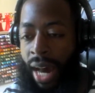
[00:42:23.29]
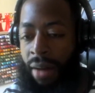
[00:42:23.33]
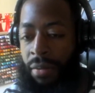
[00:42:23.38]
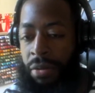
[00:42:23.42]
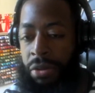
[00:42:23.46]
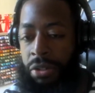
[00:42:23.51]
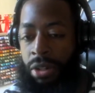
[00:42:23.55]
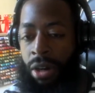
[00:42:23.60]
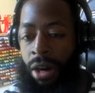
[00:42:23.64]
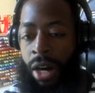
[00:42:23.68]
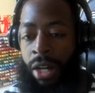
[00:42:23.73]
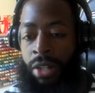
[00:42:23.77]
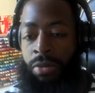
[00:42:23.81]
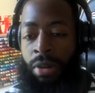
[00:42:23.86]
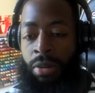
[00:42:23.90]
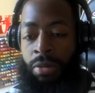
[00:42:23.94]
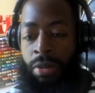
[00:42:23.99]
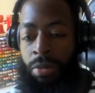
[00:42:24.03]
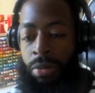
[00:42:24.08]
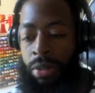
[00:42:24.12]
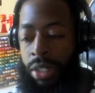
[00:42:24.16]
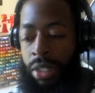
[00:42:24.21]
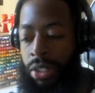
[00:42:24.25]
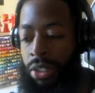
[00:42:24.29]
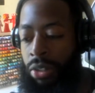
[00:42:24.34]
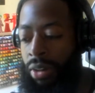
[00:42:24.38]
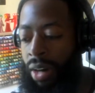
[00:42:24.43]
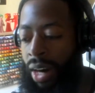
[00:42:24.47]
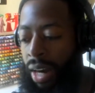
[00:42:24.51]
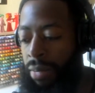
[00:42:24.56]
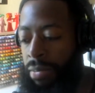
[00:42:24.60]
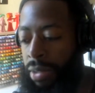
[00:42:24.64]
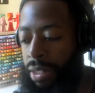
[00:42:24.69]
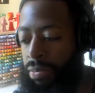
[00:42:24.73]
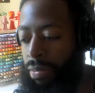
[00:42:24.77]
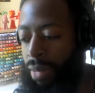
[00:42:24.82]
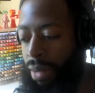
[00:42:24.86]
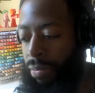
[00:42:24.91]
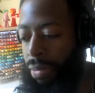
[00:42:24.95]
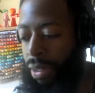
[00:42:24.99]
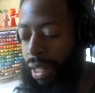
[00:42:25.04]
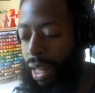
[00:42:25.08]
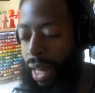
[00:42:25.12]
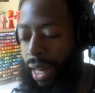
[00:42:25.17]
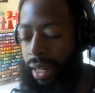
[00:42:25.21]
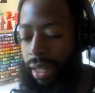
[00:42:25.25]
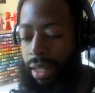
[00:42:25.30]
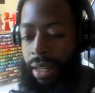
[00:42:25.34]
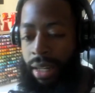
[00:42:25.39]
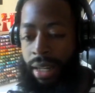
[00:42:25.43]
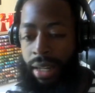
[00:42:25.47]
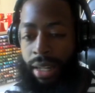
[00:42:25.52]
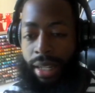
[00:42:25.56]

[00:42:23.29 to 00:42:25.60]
Avatar is what we would describe as maybe like